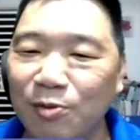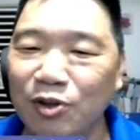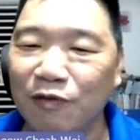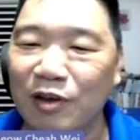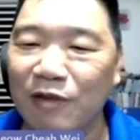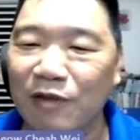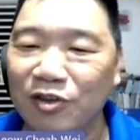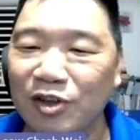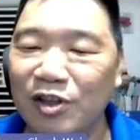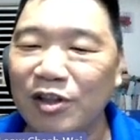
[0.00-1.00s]
most of the
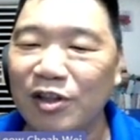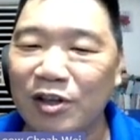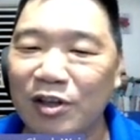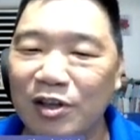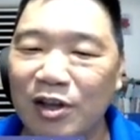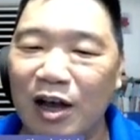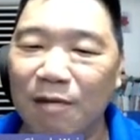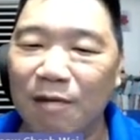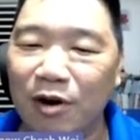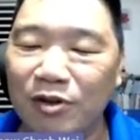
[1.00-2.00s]
function
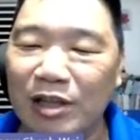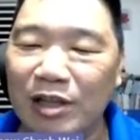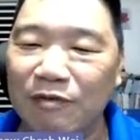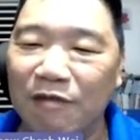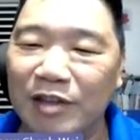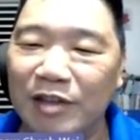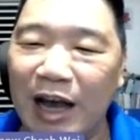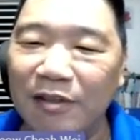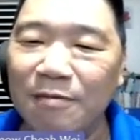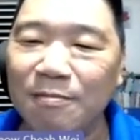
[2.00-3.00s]
blocks that we have
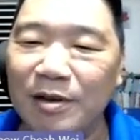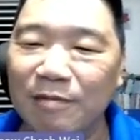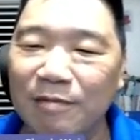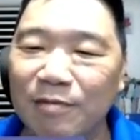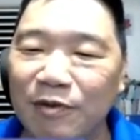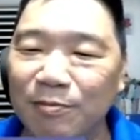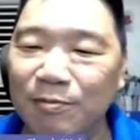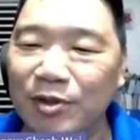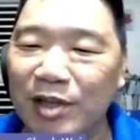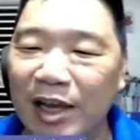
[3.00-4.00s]
done in previous
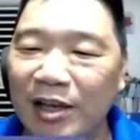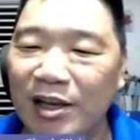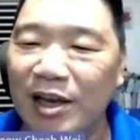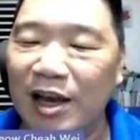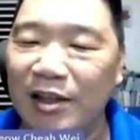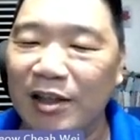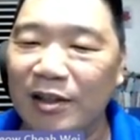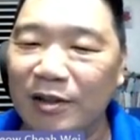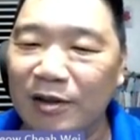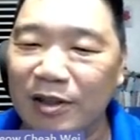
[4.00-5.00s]
project.
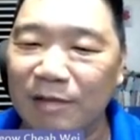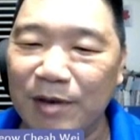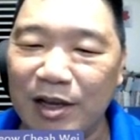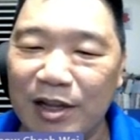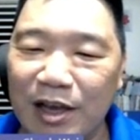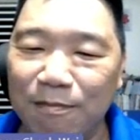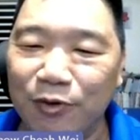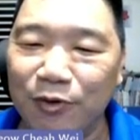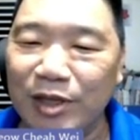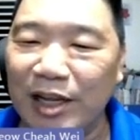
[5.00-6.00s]
And typically a
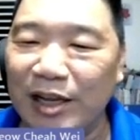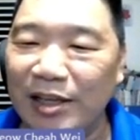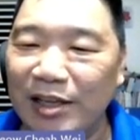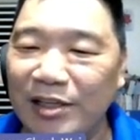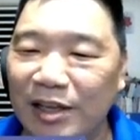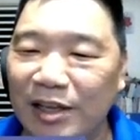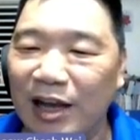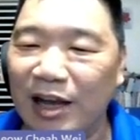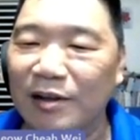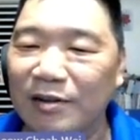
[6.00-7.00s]
project like this,
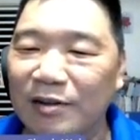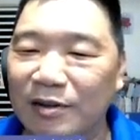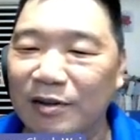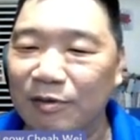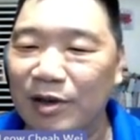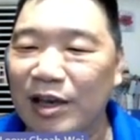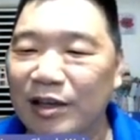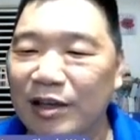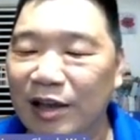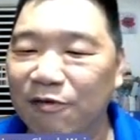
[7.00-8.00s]
we
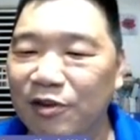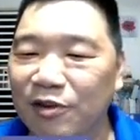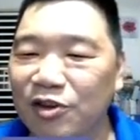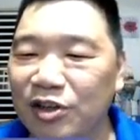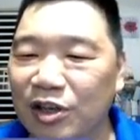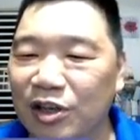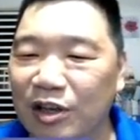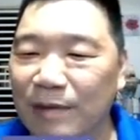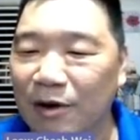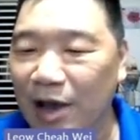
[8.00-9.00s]
can finish in
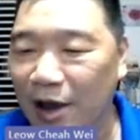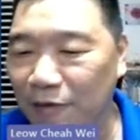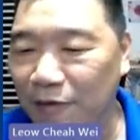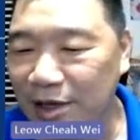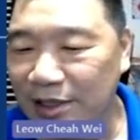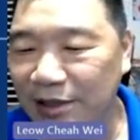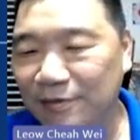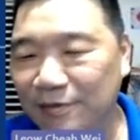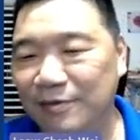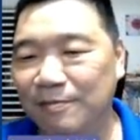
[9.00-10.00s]
about 8 weeks,
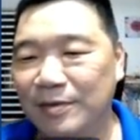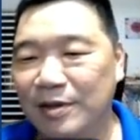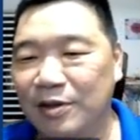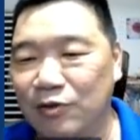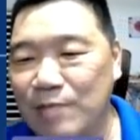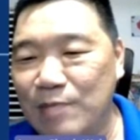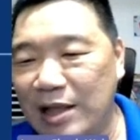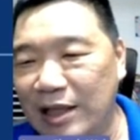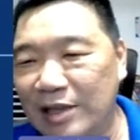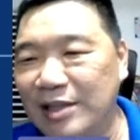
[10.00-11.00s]
2
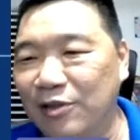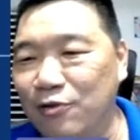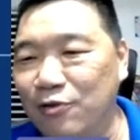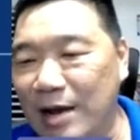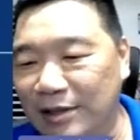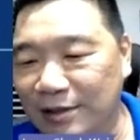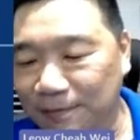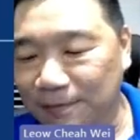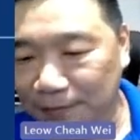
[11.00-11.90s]
months, less than 2 months.